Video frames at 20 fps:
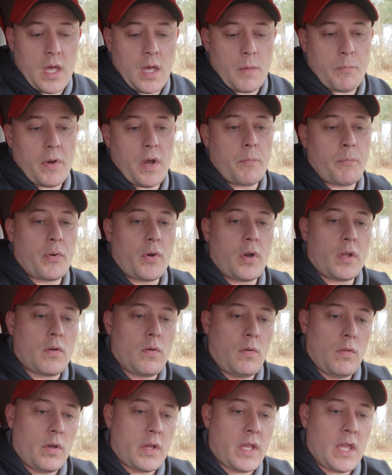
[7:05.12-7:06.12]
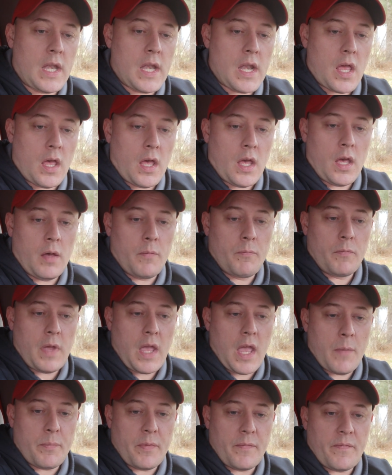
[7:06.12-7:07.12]
a pretty cool looking
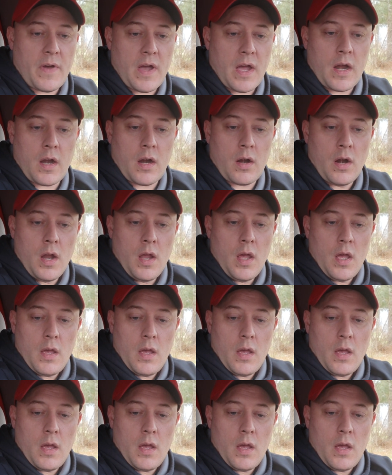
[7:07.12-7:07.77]
amplifier